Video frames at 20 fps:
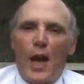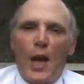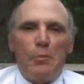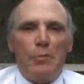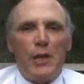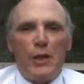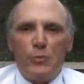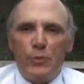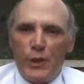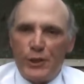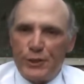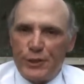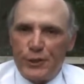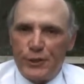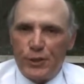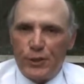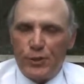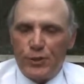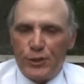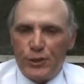I made
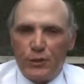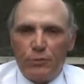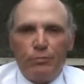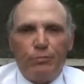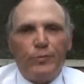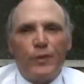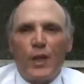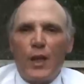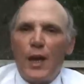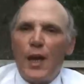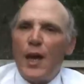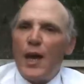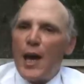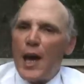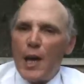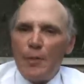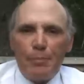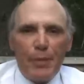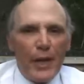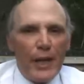restitution.
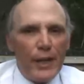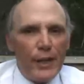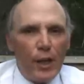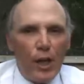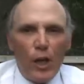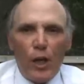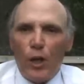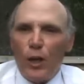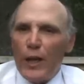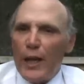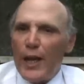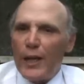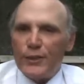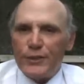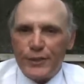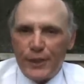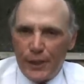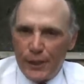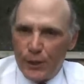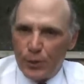I paid all
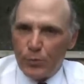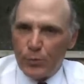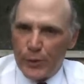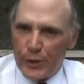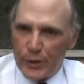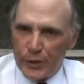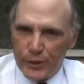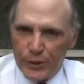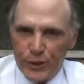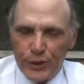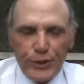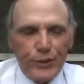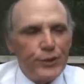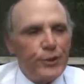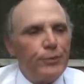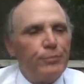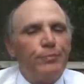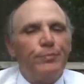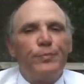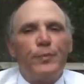outstanding
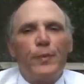arrearages